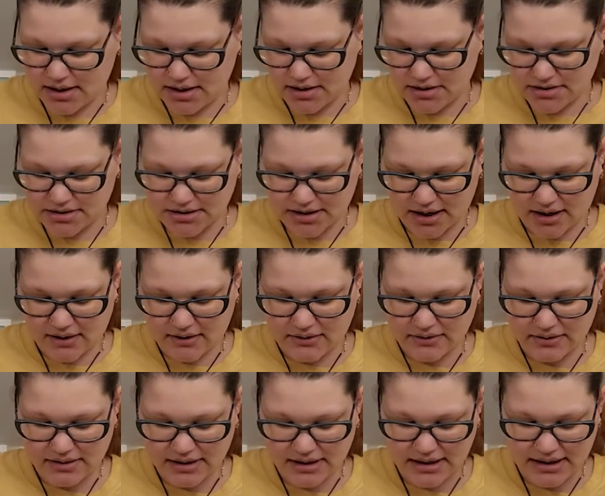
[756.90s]
So
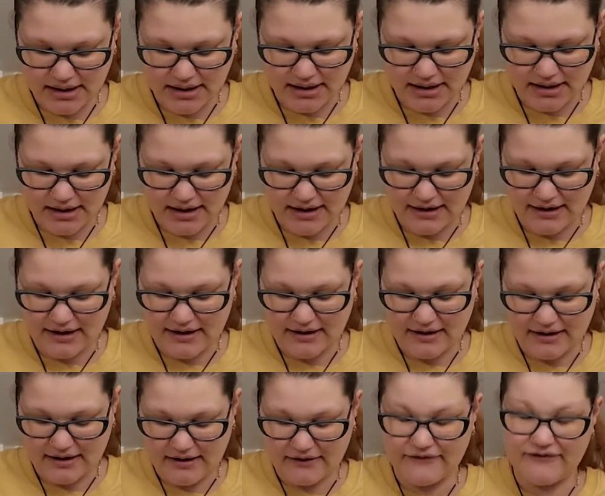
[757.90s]

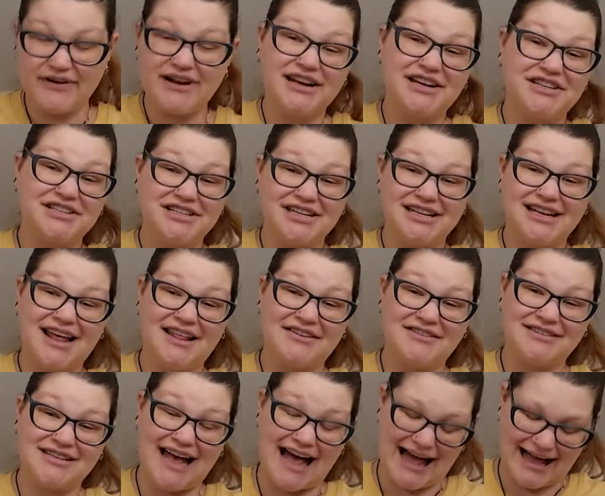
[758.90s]
I finished another
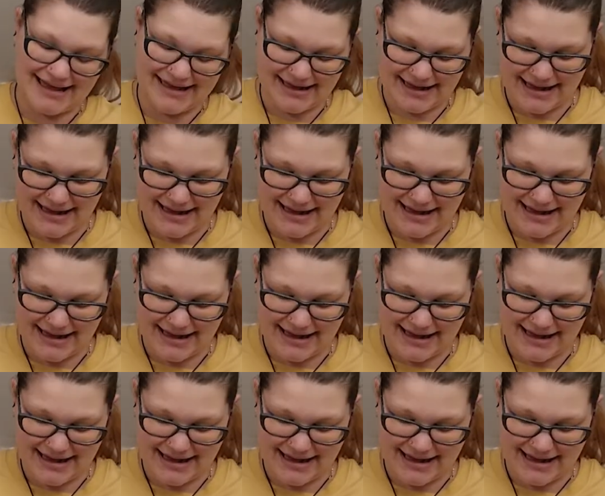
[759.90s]
sock.